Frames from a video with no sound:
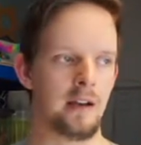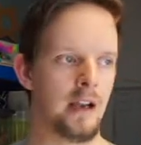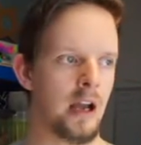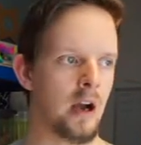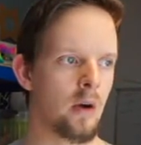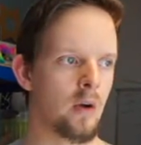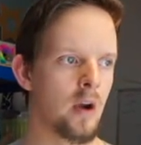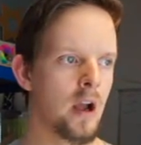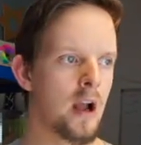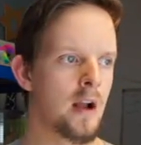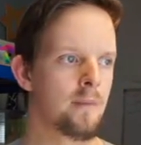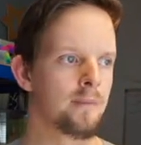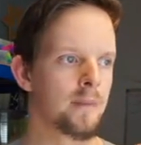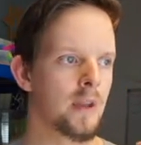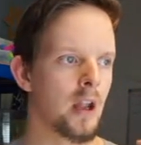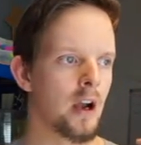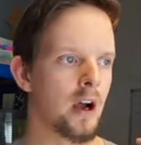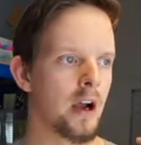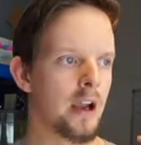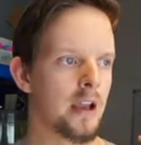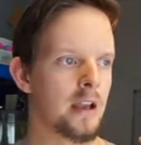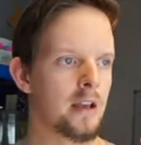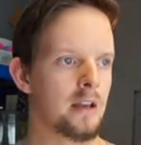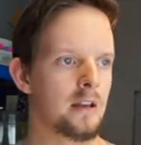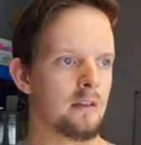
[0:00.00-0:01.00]
Now,
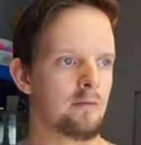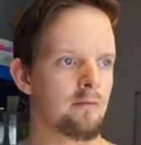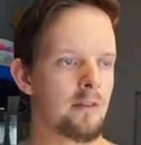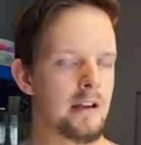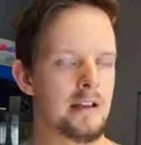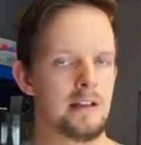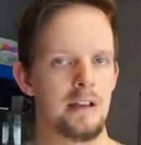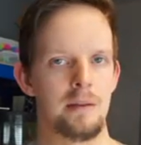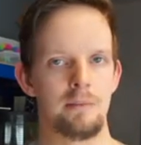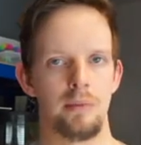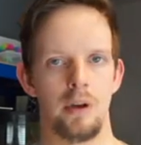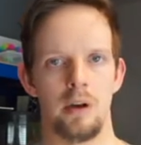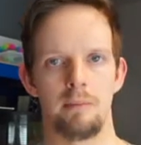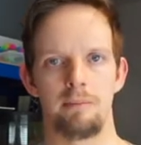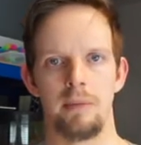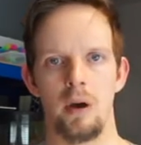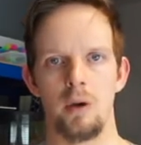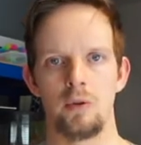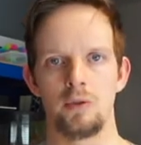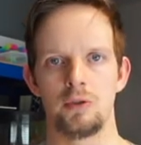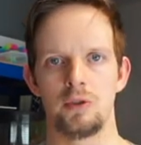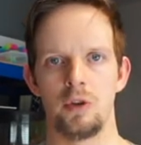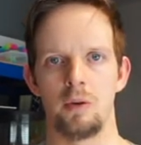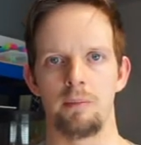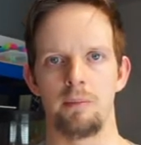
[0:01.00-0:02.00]
I recently put a
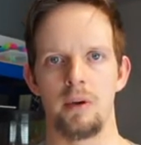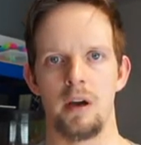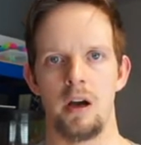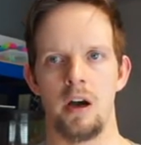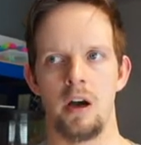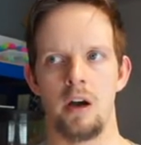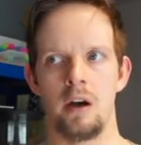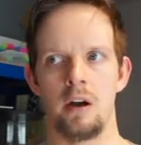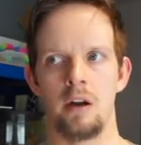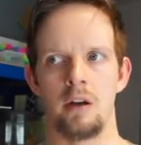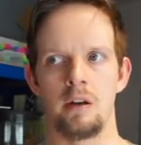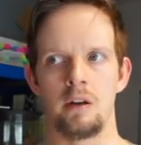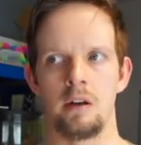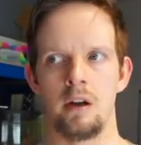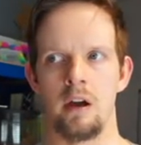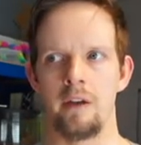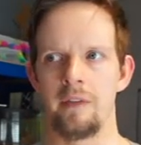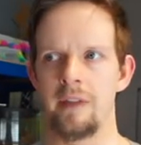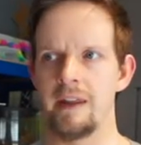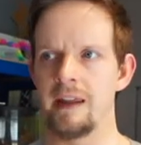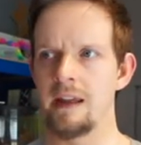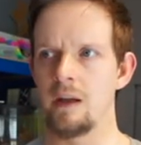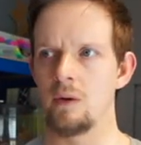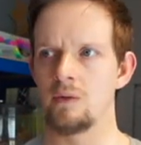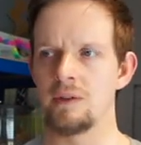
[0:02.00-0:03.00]
post up on, I
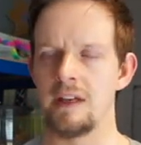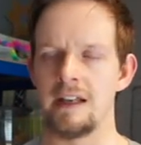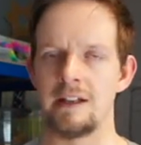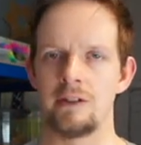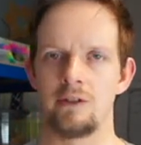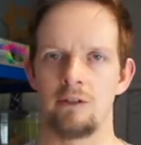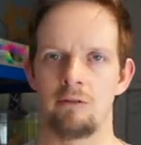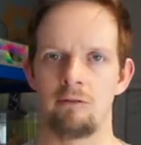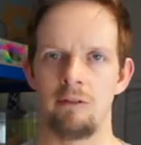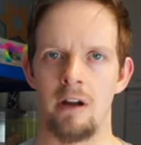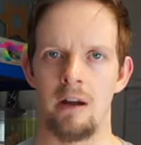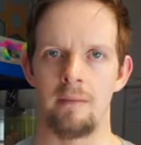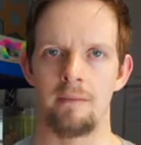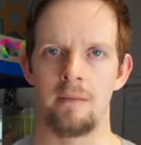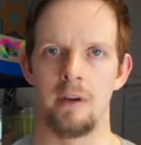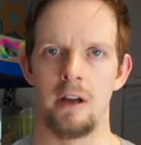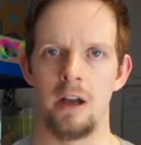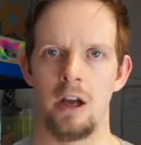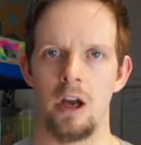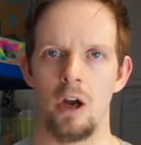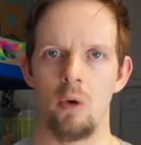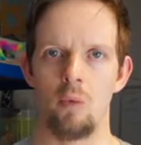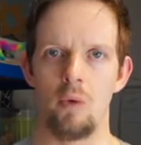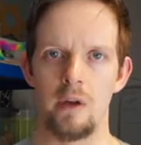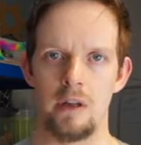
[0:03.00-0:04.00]
think it was Instagram,
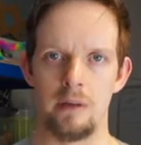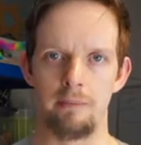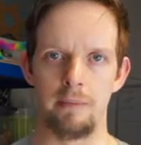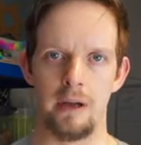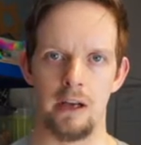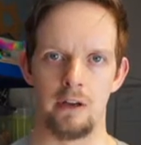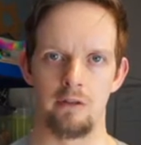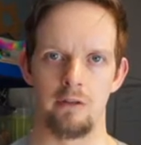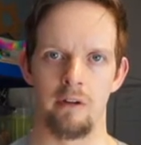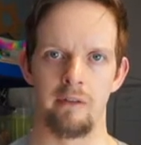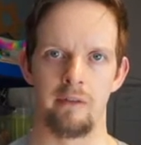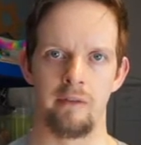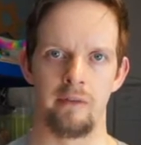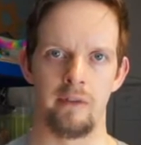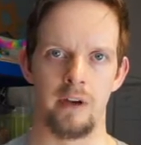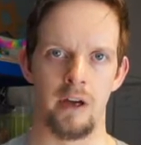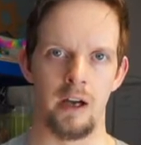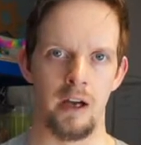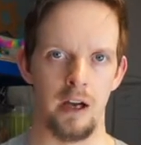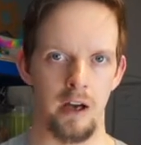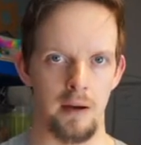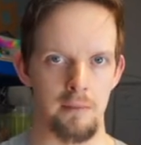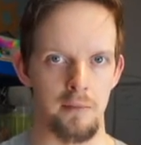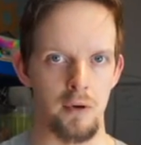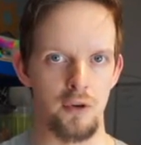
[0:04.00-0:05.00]
with a picture of
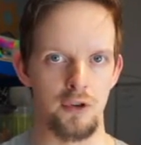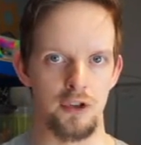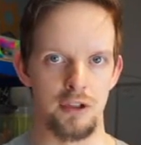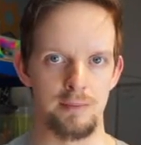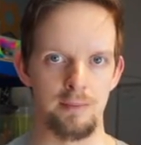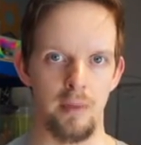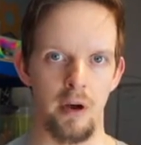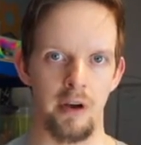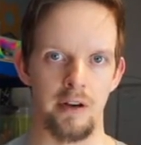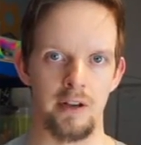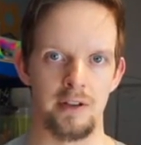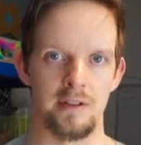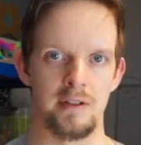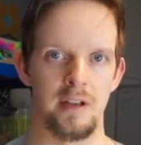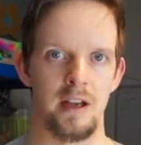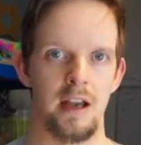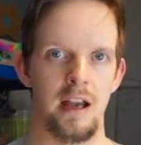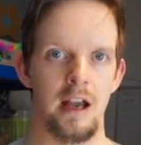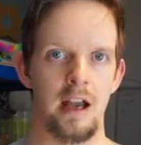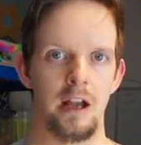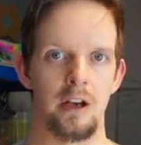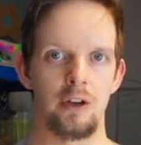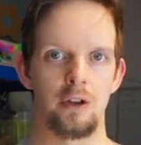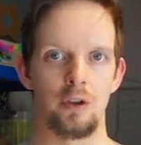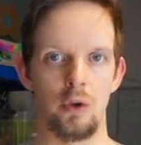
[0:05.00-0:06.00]
a bunch of spiders.
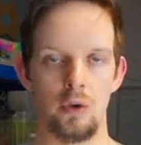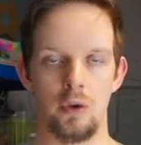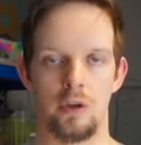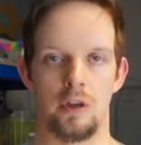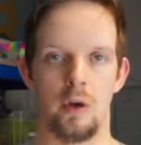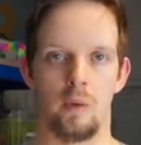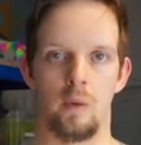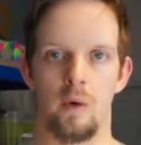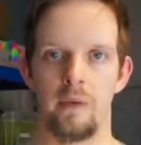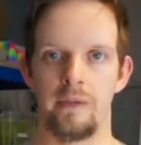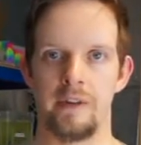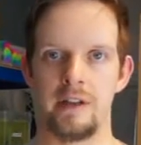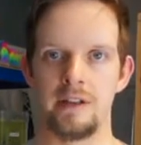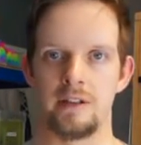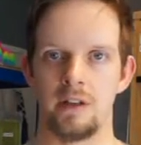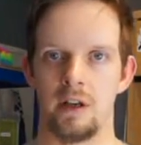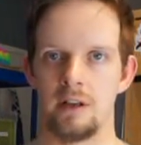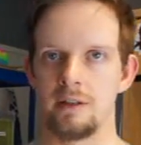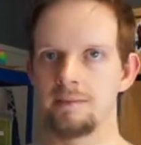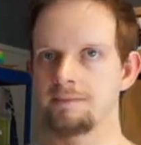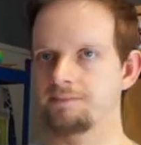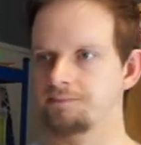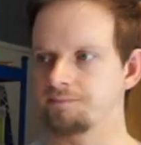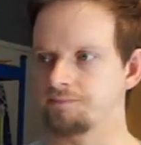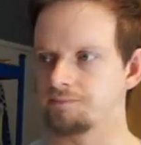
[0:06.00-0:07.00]
Do you know what these
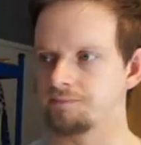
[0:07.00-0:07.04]
are?